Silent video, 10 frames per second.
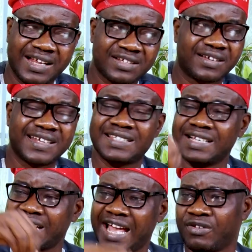election is a
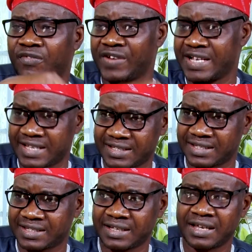child of
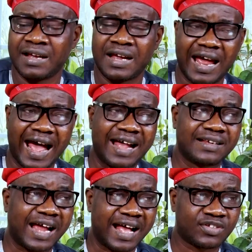necessity,
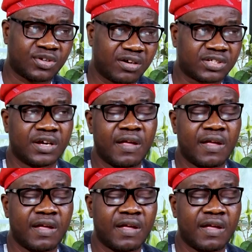and as such,